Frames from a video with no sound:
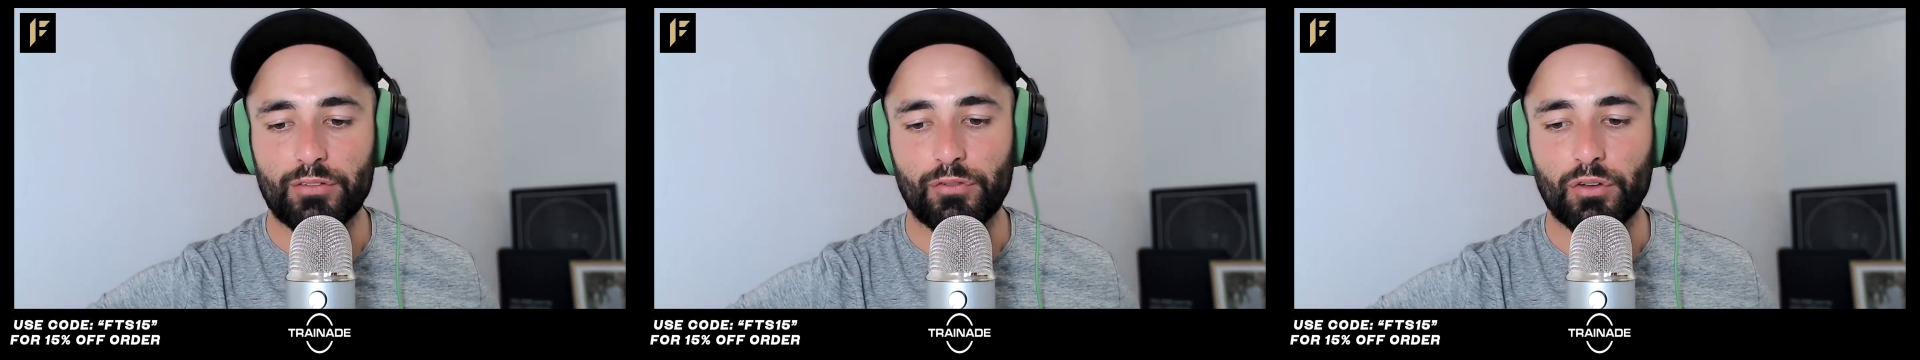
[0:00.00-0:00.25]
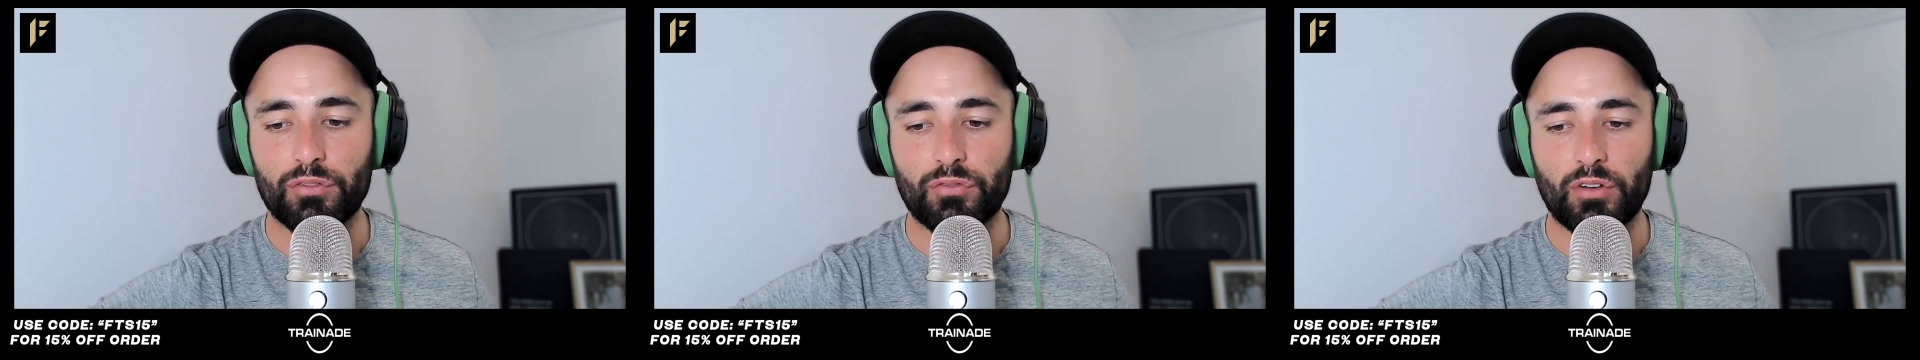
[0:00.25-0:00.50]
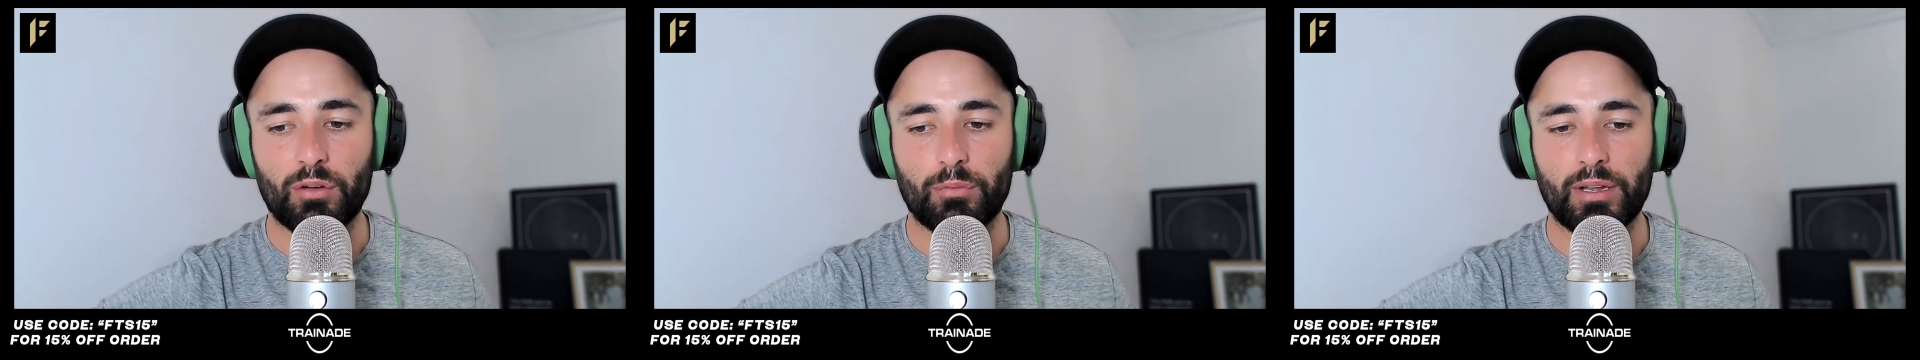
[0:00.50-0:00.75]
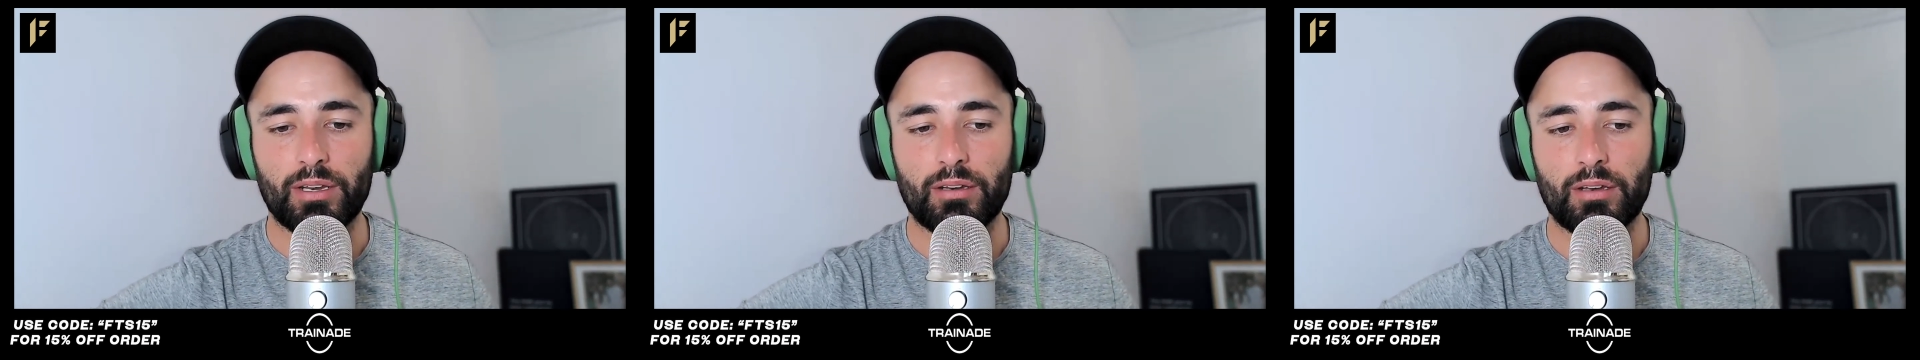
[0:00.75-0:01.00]
first fight
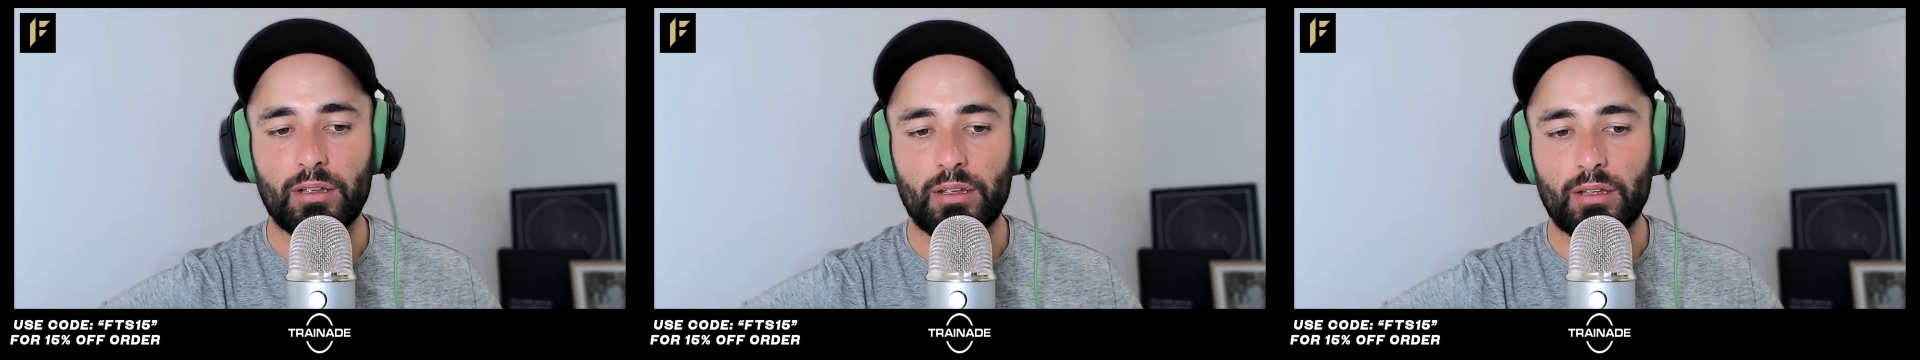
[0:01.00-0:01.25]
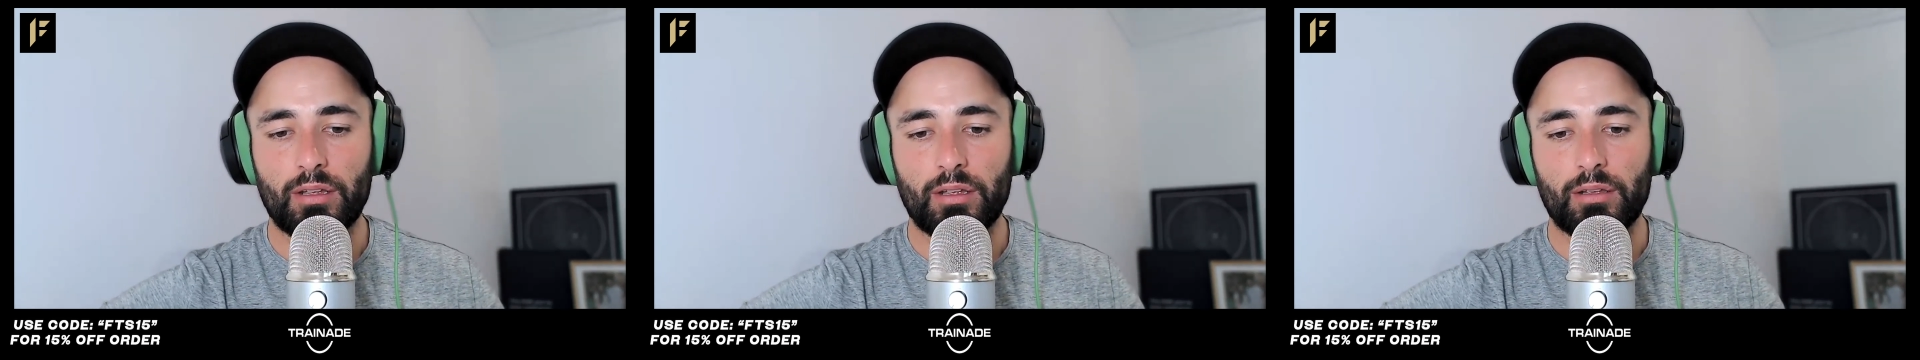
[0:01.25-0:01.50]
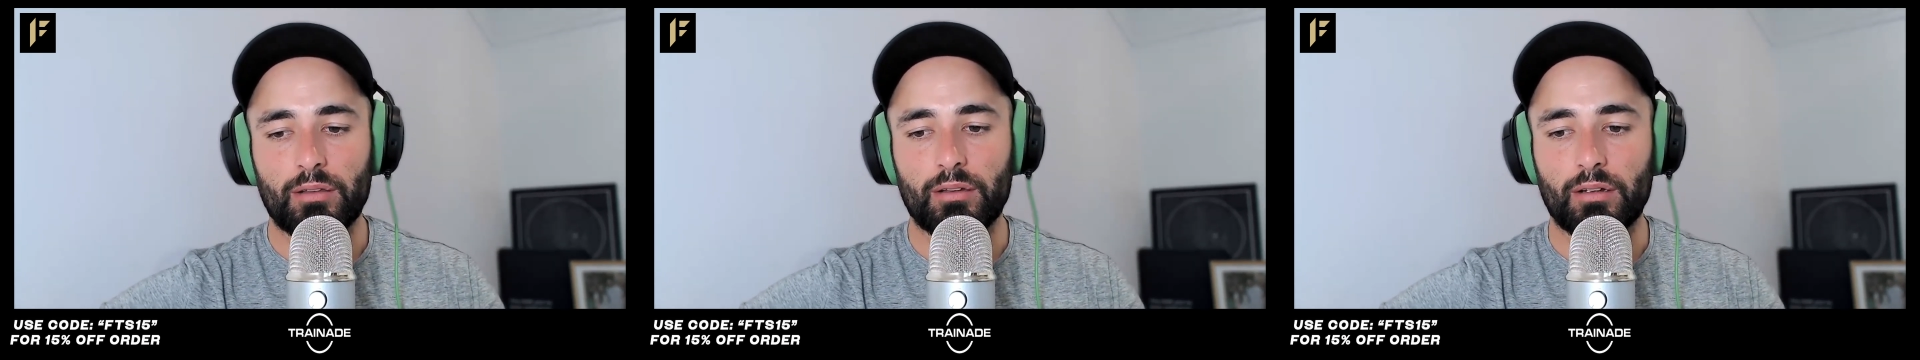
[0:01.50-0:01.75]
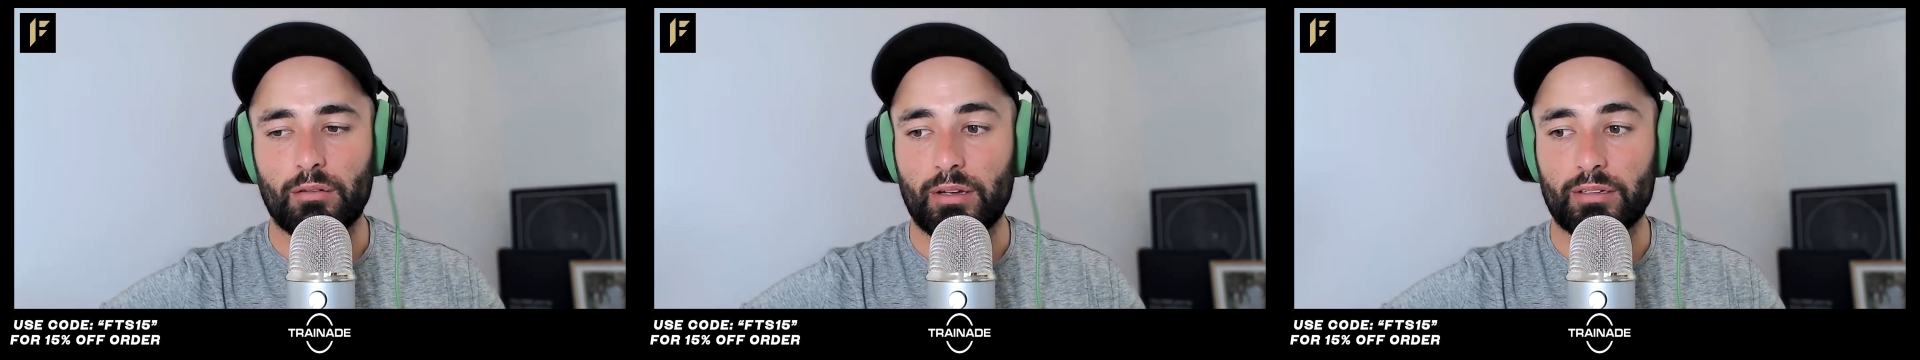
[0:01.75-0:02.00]
went.
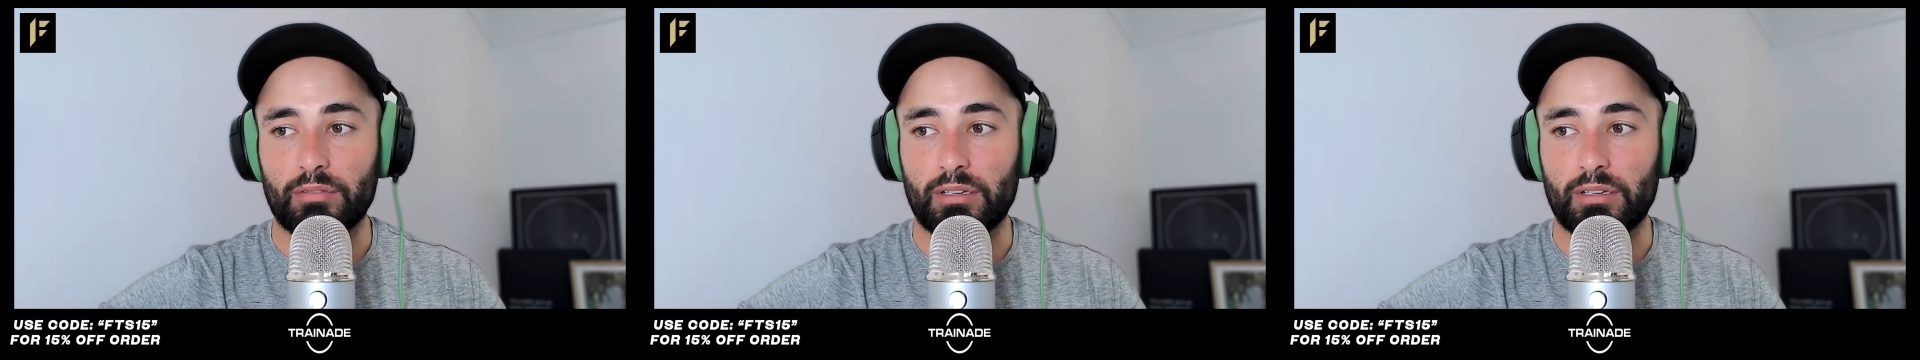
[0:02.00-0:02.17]
Yeah,